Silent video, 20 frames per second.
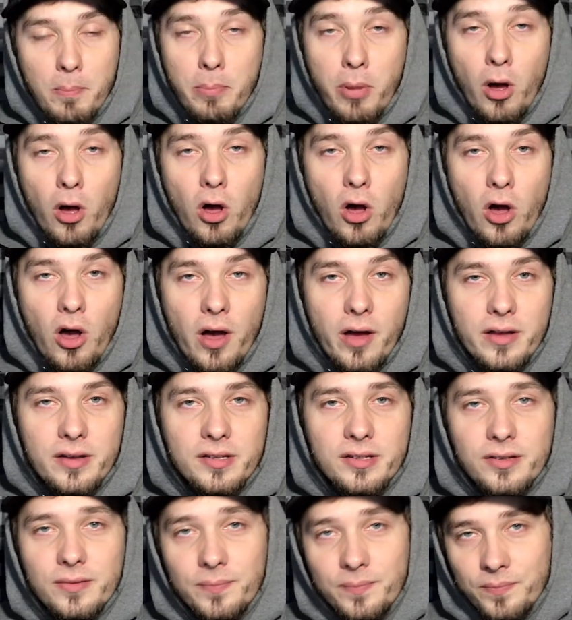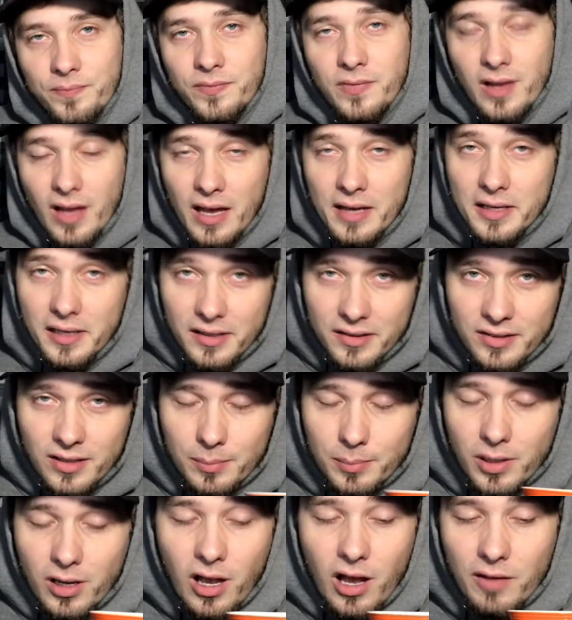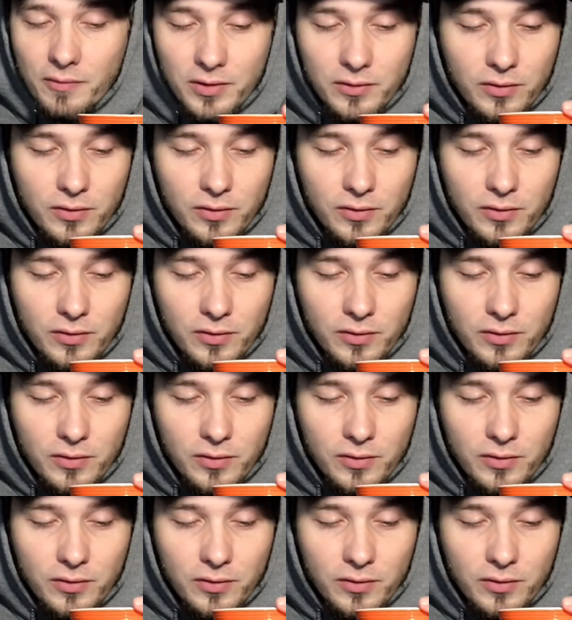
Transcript: Pause. I need a sip of coffee